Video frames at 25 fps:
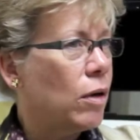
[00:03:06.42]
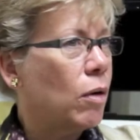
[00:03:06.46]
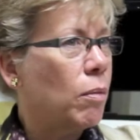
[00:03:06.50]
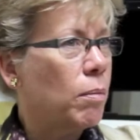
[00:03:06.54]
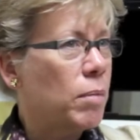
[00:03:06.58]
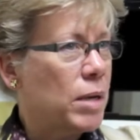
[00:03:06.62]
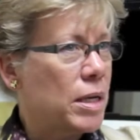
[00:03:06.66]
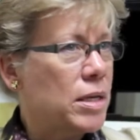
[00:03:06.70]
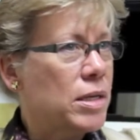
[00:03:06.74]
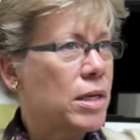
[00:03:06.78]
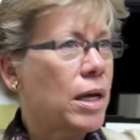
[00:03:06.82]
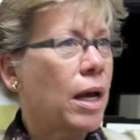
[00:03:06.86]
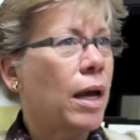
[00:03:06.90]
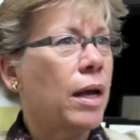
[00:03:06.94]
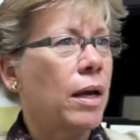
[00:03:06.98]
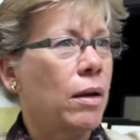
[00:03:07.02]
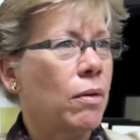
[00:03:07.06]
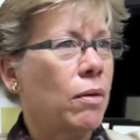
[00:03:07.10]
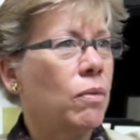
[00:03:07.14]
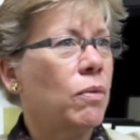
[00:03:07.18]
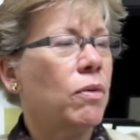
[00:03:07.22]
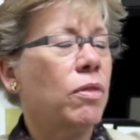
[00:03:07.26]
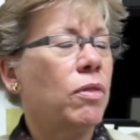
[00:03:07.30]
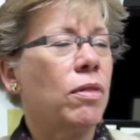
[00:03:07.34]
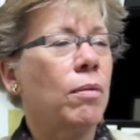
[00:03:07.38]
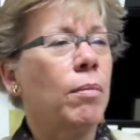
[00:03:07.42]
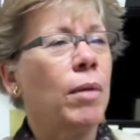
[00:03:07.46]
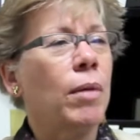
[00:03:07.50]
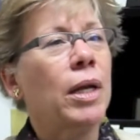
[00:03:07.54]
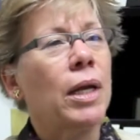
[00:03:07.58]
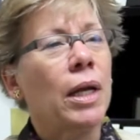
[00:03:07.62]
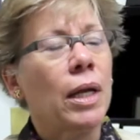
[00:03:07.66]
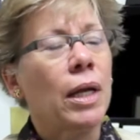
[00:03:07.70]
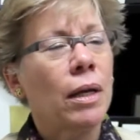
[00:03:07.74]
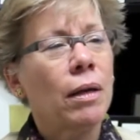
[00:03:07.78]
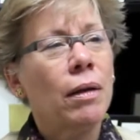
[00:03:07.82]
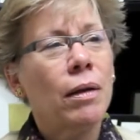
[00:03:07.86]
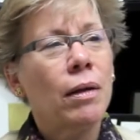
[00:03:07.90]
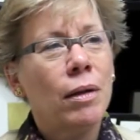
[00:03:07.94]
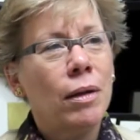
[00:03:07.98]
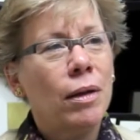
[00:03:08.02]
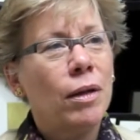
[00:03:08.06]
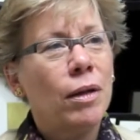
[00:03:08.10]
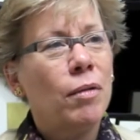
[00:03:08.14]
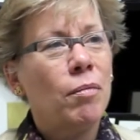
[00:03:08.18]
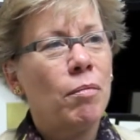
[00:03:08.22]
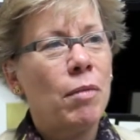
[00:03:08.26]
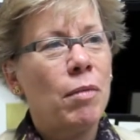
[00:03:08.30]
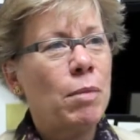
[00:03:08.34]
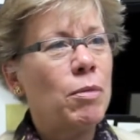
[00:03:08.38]
be tight with the money,
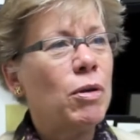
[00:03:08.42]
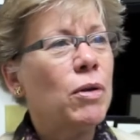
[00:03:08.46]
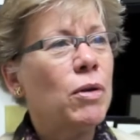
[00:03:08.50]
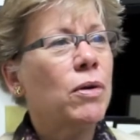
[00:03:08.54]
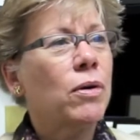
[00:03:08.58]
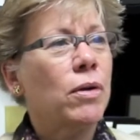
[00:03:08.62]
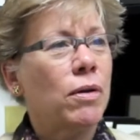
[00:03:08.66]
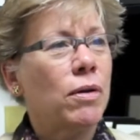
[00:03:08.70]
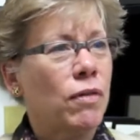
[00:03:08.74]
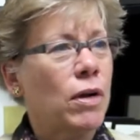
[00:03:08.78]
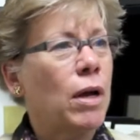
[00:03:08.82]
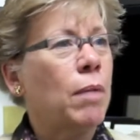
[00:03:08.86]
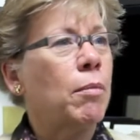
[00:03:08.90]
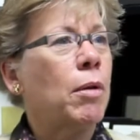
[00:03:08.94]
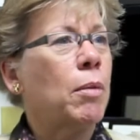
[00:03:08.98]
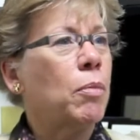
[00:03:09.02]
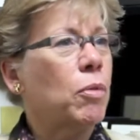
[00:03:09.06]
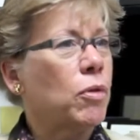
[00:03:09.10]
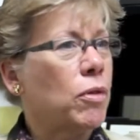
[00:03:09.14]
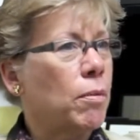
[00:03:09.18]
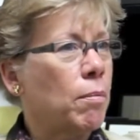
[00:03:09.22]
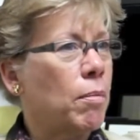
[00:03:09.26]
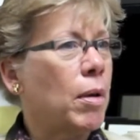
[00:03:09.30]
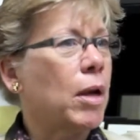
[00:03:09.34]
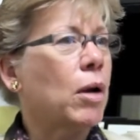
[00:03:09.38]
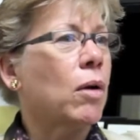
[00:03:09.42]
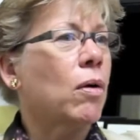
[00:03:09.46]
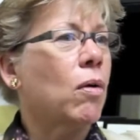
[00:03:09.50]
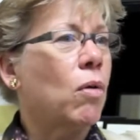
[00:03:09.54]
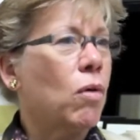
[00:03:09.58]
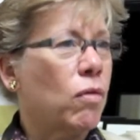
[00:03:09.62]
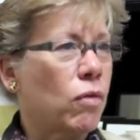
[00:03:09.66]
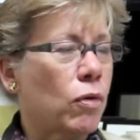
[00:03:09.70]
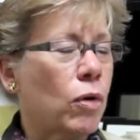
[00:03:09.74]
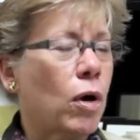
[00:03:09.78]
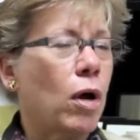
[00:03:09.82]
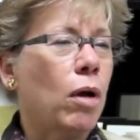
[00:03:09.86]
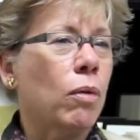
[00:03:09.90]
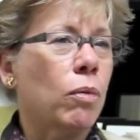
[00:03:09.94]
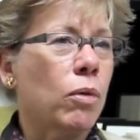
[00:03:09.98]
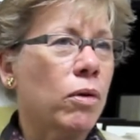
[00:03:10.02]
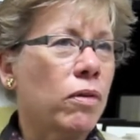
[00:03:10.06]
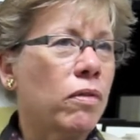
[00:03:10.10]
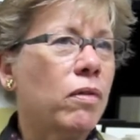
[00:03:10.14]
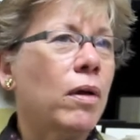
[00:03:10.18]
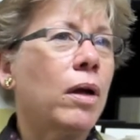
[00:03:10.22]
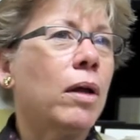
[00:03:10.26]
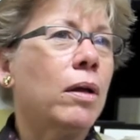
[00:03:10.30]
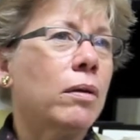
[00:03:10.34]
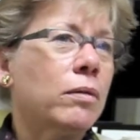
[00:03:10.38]
maybe you could have come up with a better overall
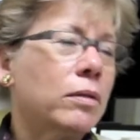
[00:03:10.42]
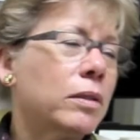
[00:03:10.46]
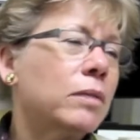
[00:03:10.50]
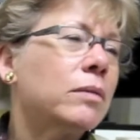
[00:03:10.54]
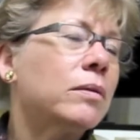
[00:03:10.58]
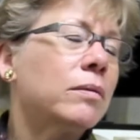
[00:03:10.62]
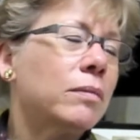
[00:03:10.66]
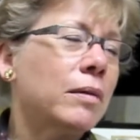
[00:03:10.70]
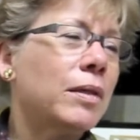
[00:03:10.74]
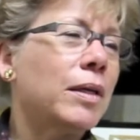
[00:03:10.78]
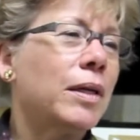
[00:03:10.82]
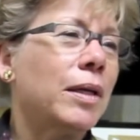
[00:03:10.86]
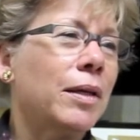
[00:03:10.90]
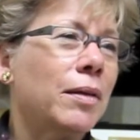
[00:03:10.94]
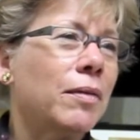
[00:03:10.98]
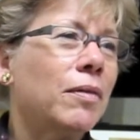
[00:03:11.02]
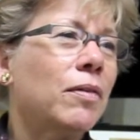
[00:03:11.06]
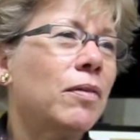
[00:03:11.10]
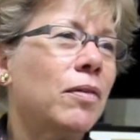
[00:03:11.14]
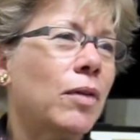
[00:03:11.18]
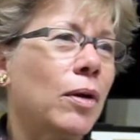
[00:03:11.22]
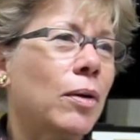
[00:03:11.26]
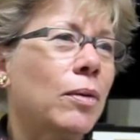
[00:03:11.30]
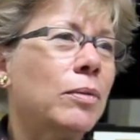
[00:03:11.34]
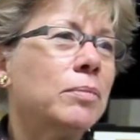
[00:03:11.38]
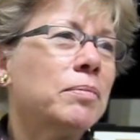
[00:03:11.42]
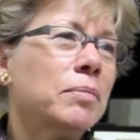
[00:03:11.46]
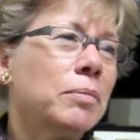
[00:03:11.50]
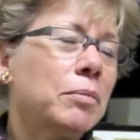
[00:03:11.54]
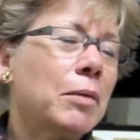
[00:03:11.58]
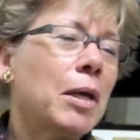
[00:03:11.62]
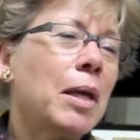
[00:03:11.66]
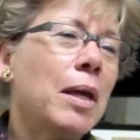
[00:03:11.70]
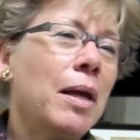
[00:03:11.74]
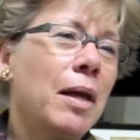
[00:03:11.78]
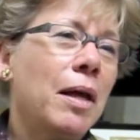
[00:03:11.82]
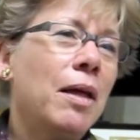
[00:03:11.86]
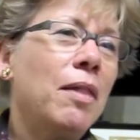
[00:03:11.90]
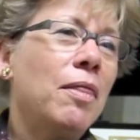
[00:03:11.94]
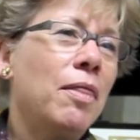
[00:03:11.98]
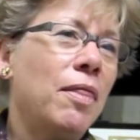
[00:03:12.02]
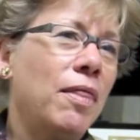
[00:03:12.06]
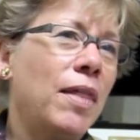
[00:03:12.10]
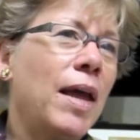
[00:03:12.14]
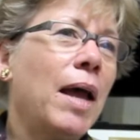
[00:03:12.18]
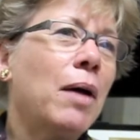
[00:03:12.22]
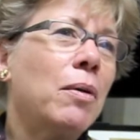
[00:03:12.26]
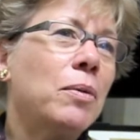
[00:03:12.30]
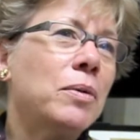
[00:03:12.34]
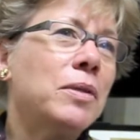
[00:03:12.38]
result. And so
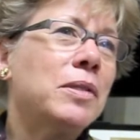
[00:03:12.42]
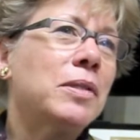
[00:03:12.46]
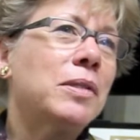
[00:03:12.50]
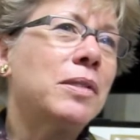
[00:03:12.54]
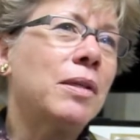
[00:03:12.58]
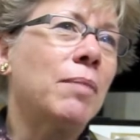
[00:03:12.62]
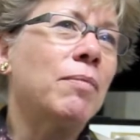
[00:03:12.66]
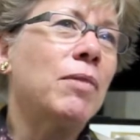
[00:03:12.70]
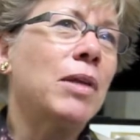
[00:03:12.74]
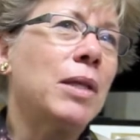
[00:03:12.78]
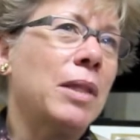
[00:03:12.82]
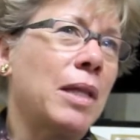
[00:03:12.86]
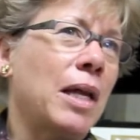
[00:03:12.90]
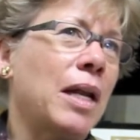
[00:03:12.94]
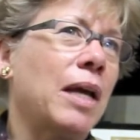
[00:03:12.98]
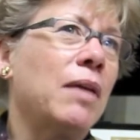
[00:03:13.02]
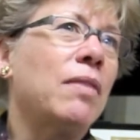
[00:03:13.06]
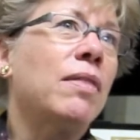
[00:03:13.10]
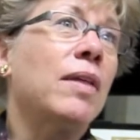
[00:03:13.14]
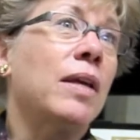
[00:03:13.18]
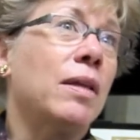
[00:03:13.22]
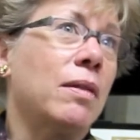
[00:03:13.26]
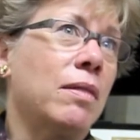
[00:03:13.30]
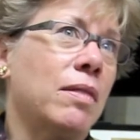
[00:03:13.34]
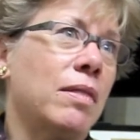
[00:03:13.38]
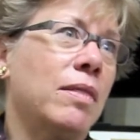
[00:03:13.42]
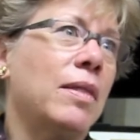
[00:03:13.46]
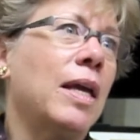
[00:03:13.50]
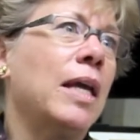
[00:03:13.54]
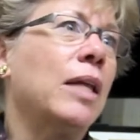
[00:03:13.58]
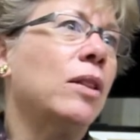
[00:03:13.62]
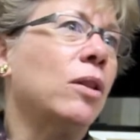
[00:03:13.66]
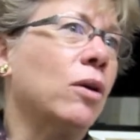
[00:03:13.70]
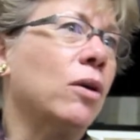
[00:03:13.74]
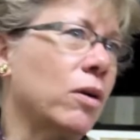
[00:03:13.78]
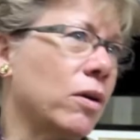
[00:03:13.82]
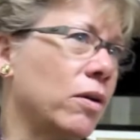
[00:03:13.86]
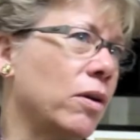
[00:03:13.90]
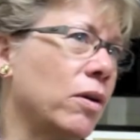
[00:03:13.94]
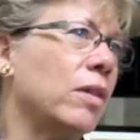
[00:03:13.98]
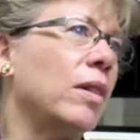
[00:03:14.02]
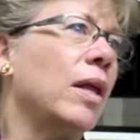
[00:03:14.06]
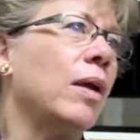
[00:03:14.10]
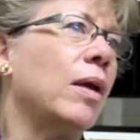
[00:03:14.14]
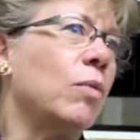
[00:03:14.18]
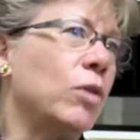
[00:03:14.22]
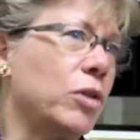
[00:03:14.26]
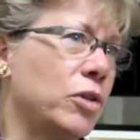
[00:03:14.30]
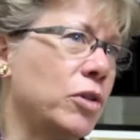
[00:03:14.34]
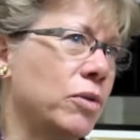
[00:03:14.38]
that was something that I think they learned and
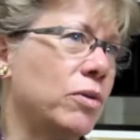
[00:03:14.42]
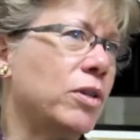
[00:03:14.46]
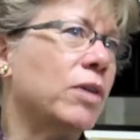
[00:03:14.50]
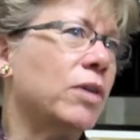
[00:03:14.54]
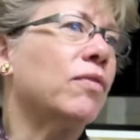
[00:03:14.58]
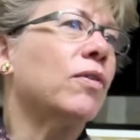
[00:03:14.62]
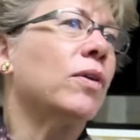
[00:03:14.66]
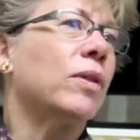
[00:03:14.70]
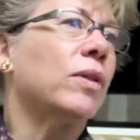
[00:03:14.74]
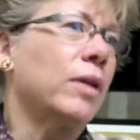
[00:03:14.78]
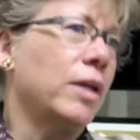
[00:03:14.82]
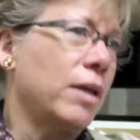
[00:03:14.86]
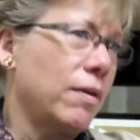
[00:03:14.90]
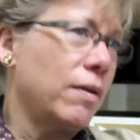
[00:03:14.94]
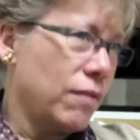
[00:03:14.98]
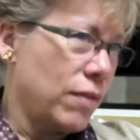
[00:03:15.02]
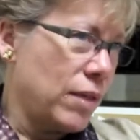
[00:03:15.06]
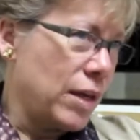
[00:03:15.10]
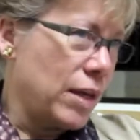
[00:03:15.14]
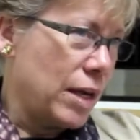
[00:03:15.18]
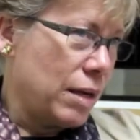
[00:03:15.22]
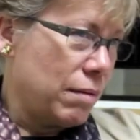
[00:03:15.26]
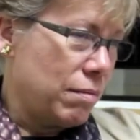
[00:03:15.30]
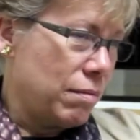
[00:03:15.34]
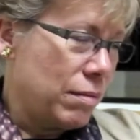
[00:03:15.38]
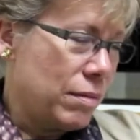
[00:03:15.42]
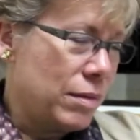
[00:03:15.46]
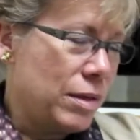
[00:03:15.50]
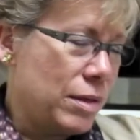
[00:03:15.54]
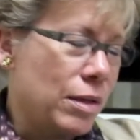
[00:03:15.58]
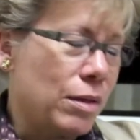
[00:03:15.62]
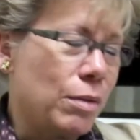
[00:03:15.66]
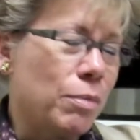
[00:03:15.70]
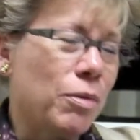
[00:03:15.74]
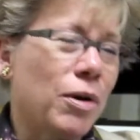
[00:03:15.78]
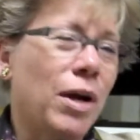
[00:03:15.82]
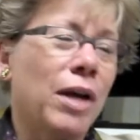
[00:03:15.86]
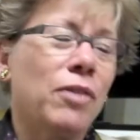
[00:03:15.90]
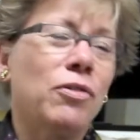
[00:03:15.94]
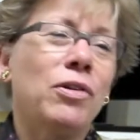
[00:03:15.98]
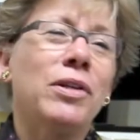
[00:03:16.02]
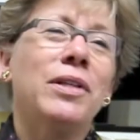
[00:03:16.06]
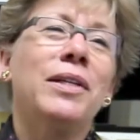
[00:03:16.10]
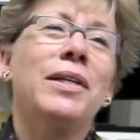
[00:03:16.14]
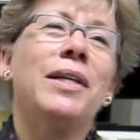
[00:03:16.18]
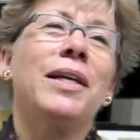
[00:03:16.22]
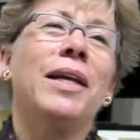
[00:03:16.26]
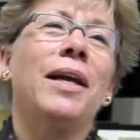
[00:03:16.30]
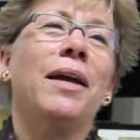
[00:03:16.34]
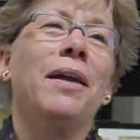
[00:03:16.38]
they would do differently if they did the
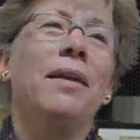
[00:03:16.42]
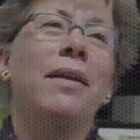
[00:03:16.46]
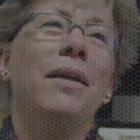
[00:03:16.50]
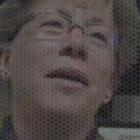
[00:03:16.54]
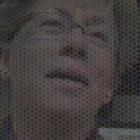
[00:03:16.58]
project again.